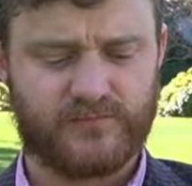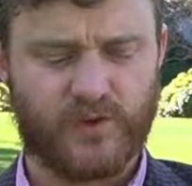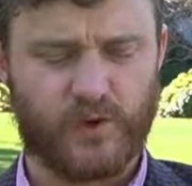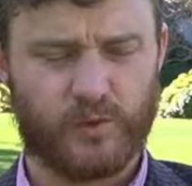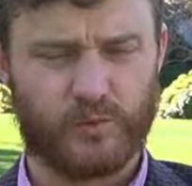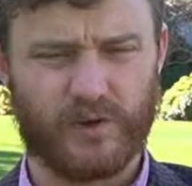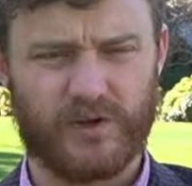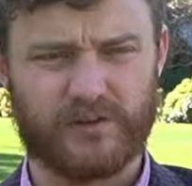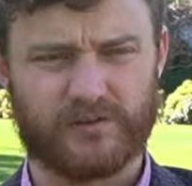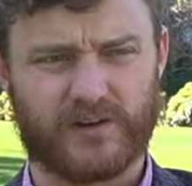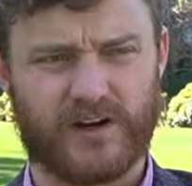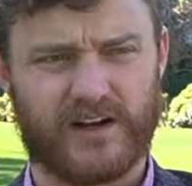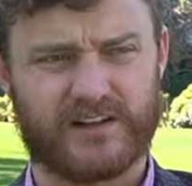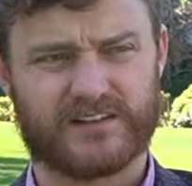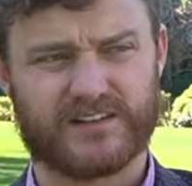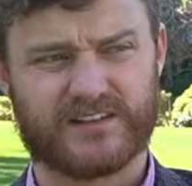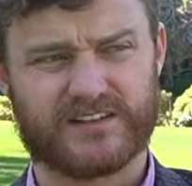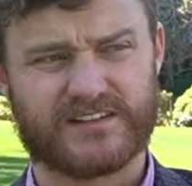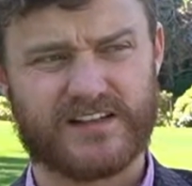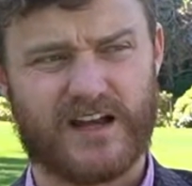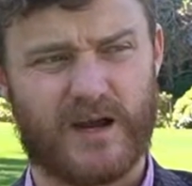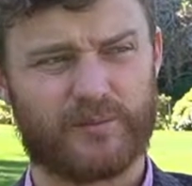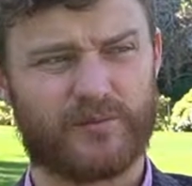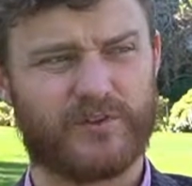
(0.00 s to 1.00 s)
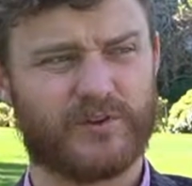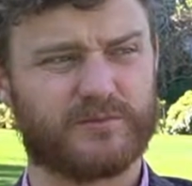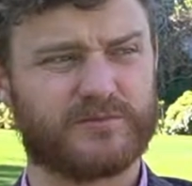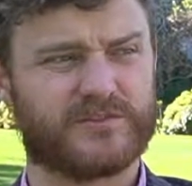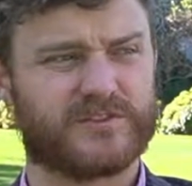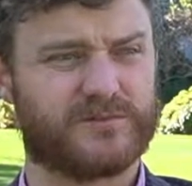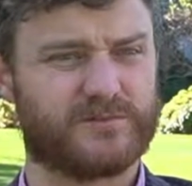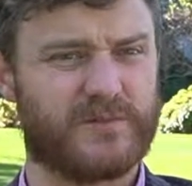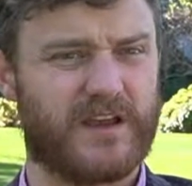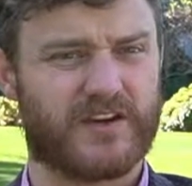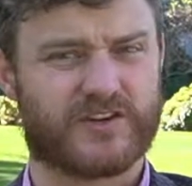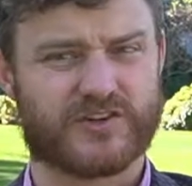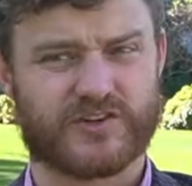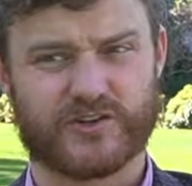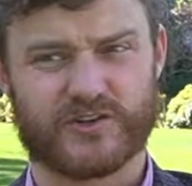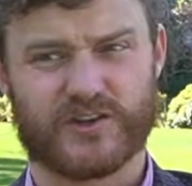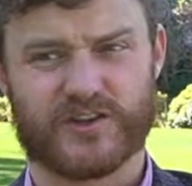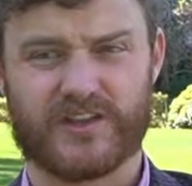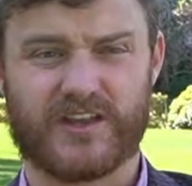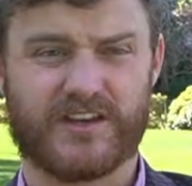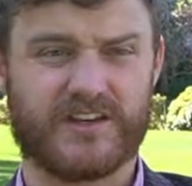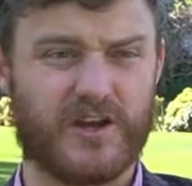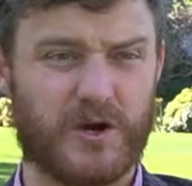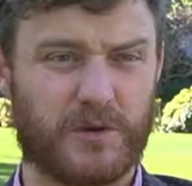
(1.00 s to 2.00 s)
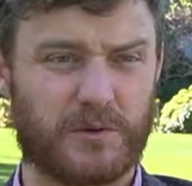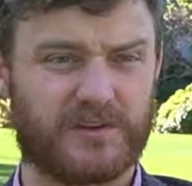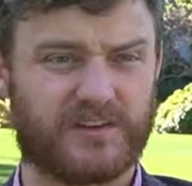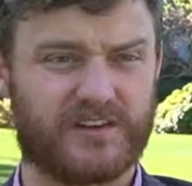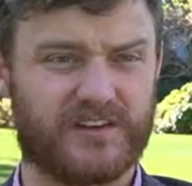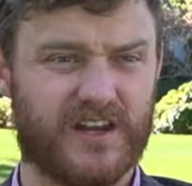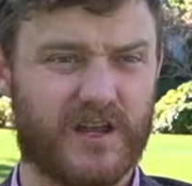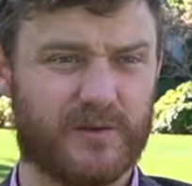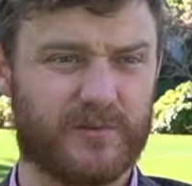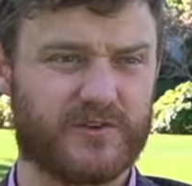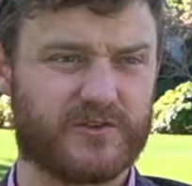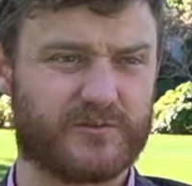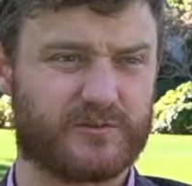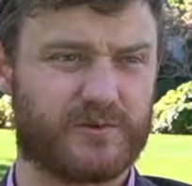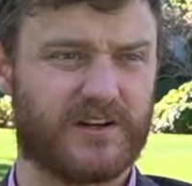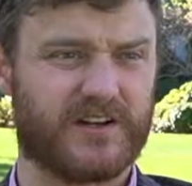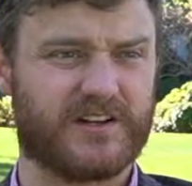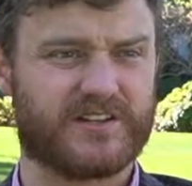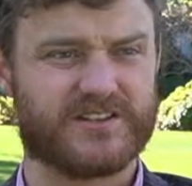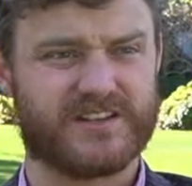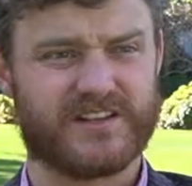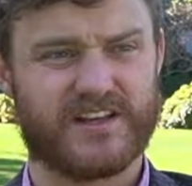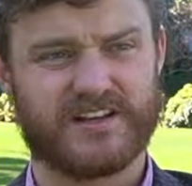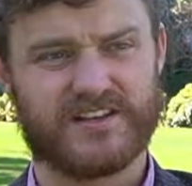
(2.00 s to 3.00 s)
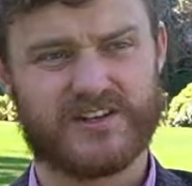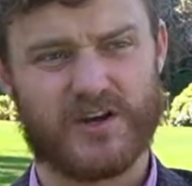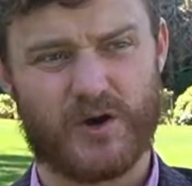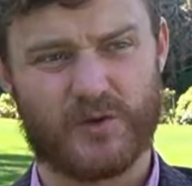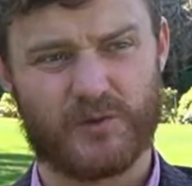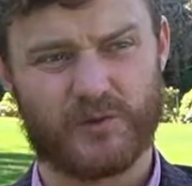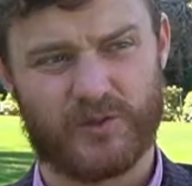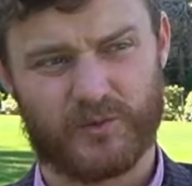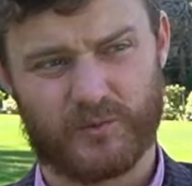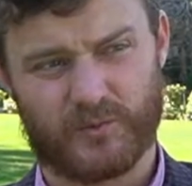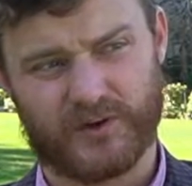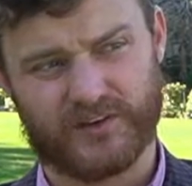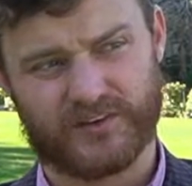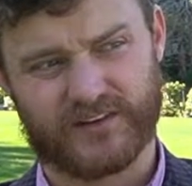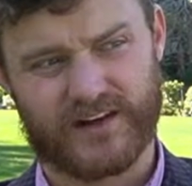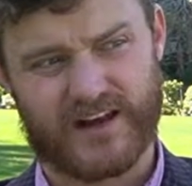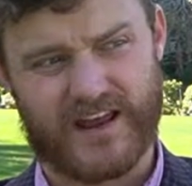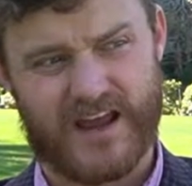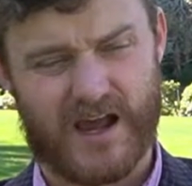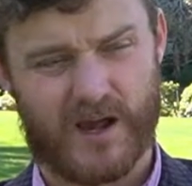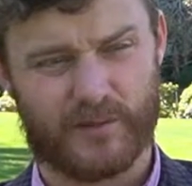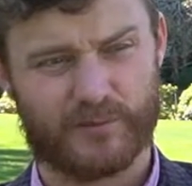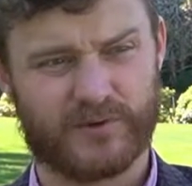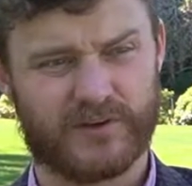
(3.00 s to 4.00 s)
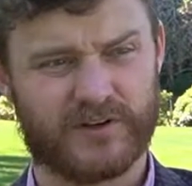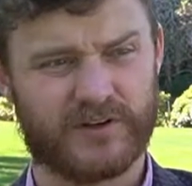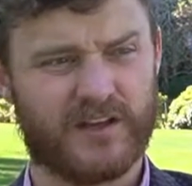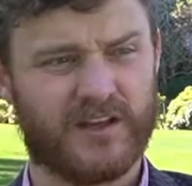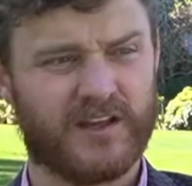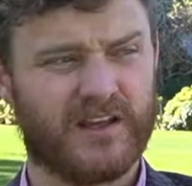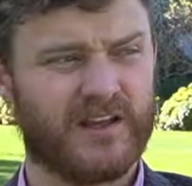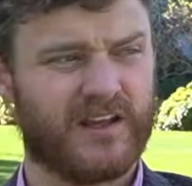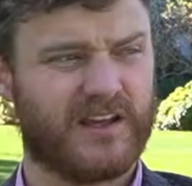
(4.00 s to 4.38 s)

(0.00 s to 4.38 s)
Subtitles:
we have a right to stop them to make sure that they know it's a damaged bridge and they know what's going to happen.